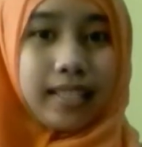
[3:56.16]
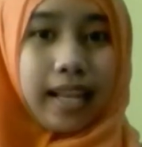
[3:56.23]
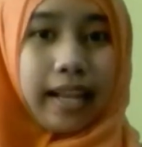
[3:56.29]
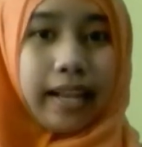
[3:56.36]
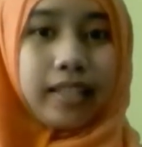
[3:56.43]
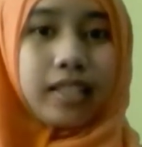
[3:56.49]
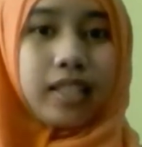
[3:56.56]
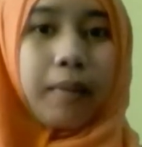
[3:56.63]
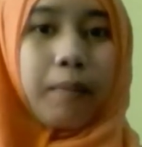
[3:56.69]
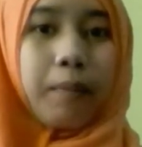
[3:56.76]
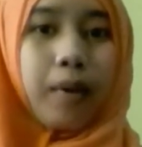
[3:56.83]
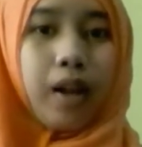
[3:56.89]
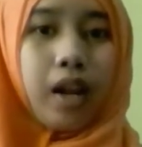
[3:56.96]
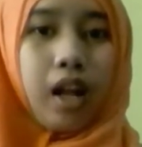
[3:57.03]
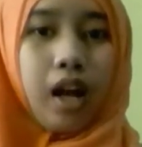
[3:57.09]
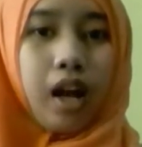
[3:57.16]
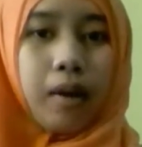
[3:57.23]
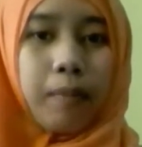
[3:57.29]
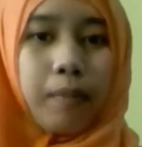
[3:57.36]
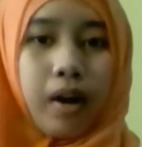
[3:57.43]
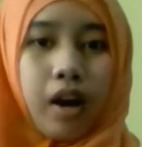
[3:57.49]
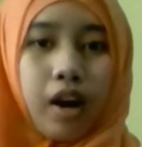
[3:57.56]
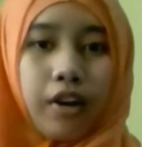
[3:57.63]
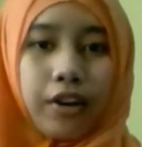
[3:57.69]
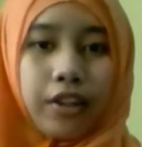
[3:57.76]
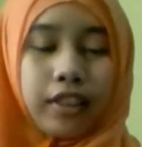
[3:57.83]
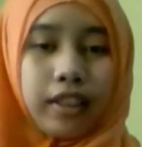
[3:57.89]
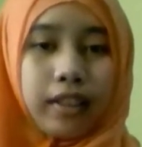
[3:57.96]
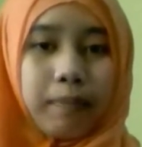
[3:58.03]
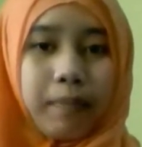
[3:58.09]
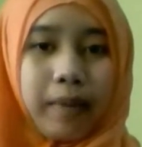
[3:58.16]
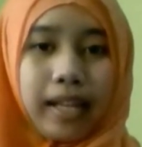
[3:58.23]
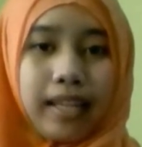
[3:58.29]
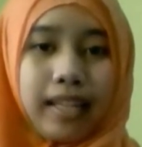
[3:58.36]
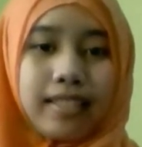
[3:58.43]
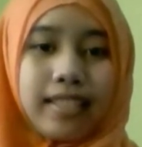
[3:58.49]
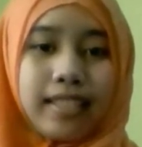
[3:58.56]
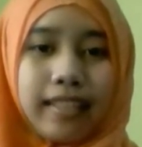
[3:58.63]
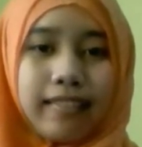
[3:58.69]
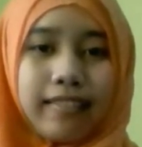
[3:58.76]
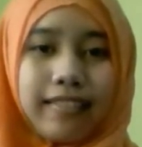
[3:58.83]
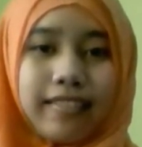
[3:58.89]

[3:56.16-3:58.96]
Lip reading: example about balance sheet.